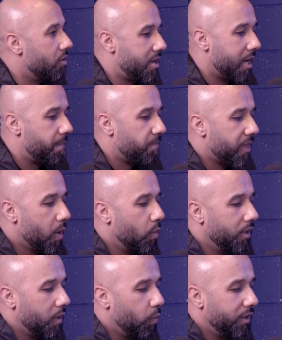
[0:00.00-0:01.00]
Okay.
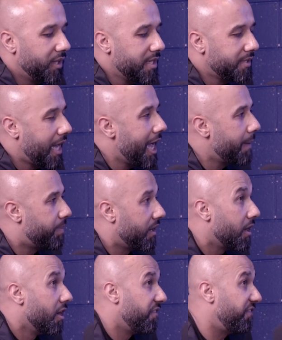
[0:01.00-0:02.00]
When this
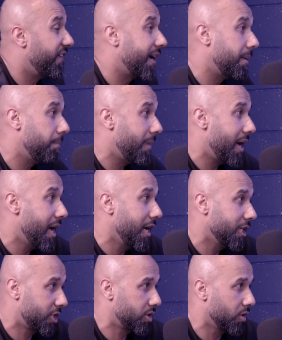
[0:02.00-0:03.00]
happened, for a
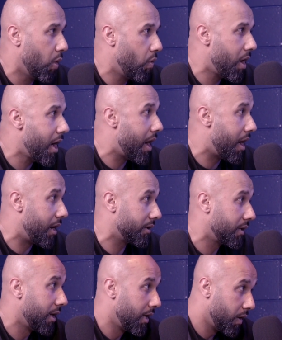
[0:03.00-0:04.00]
man, it's so
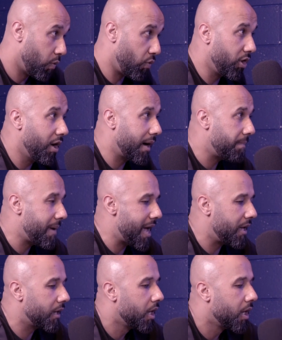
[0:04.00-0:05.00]
hard. We are a man.